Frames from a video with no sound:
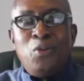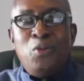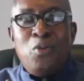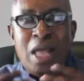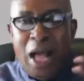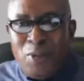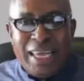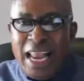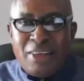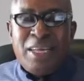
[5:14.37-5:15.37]
we
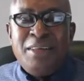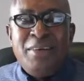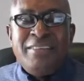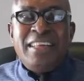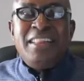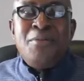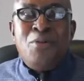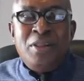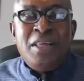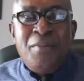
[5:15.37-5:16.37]
can actually even say the
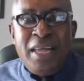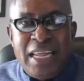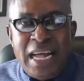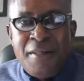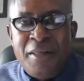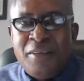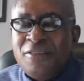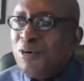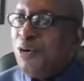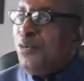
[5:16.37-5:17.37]
more the merrier.
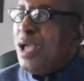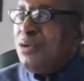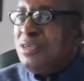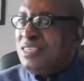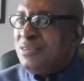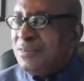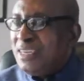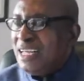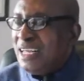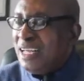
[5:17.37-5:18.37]
So we are not
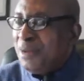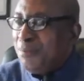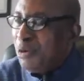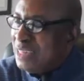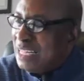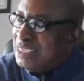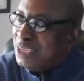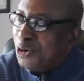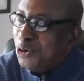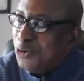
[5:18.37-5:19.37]
even bothered
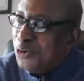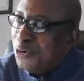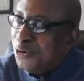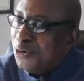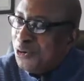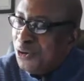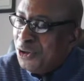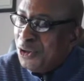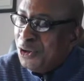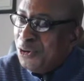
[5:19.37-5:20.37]
or
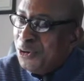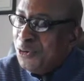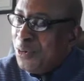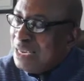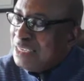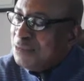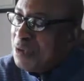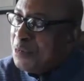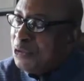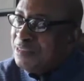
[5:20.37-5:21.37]
worried, if
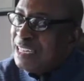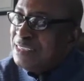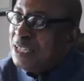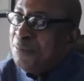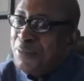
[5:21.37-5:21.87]
I may use that term,